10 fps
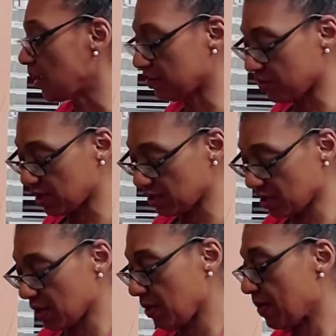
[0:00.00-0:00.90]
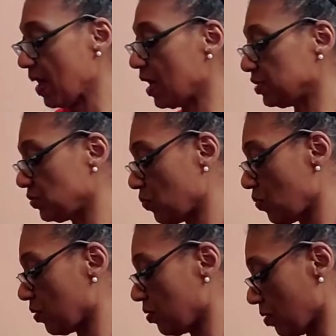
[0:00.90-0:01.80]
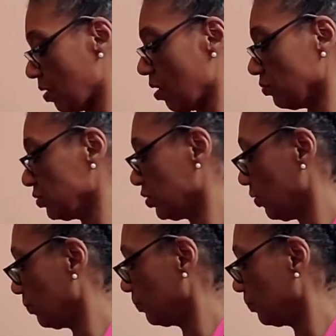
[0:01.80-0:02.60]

And then the ice water also.